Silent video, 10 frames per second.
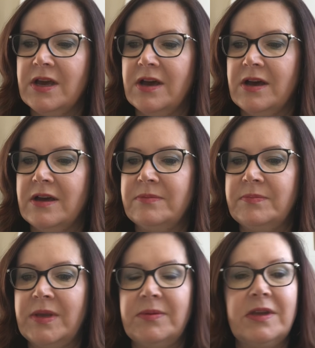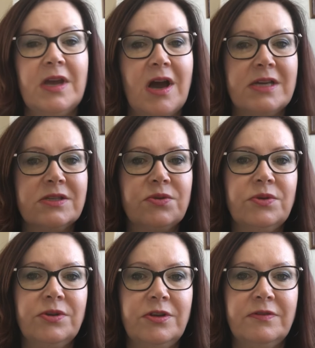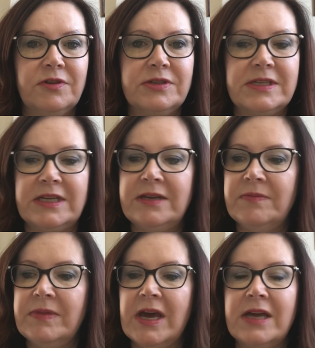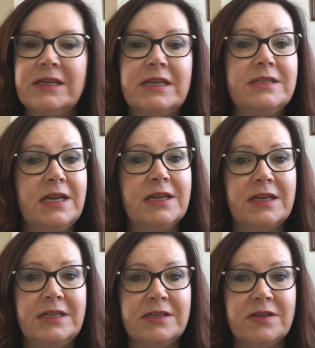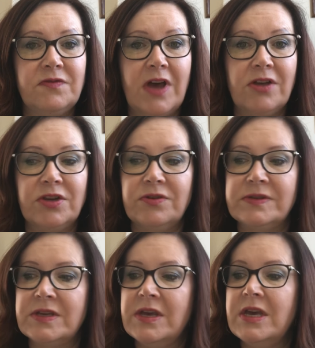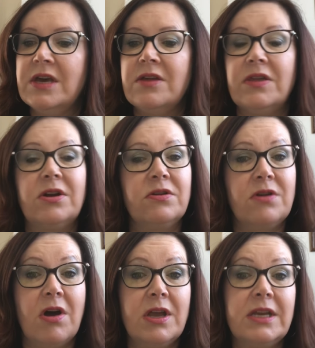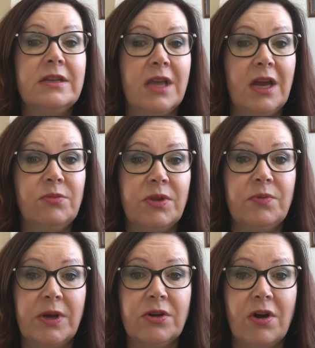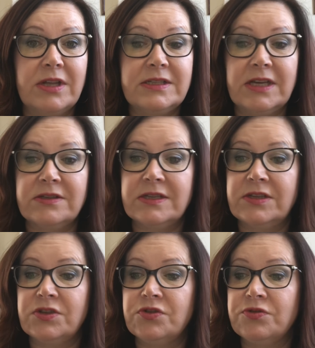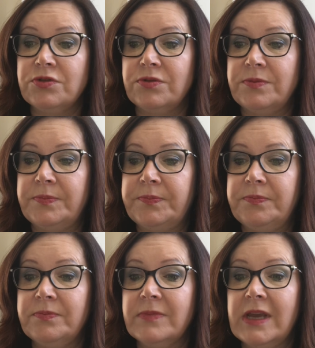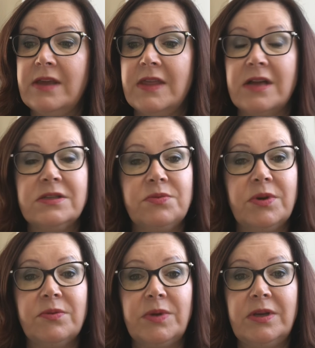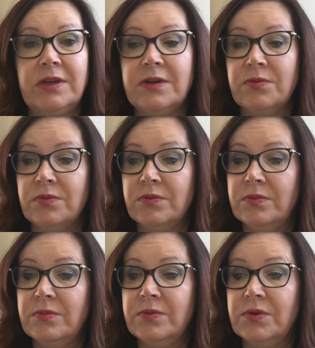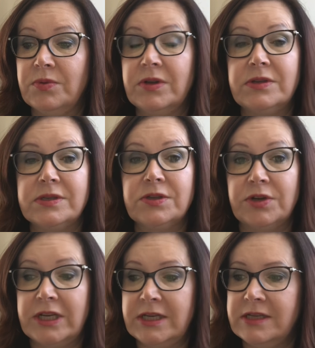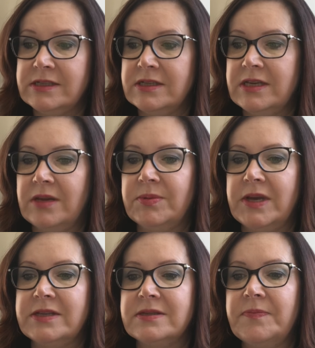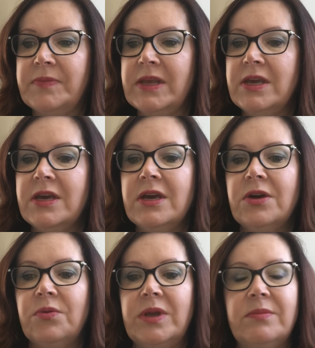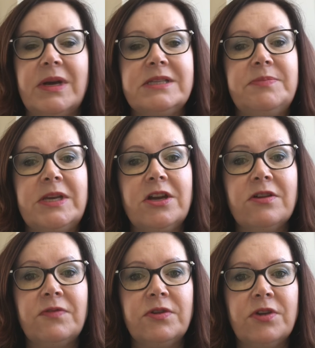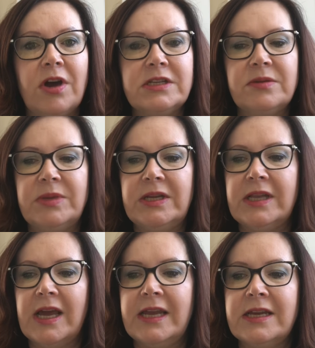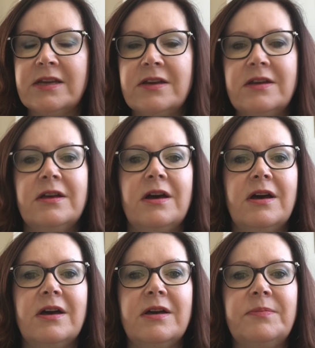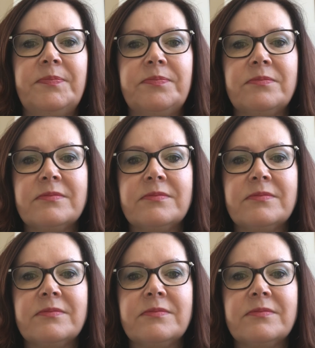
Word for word: um, maybe high school or university, that contain ideas and values that are not in line with what God says is true. And that's where we, the real discerning needs to take place. We must be careful not to be like um,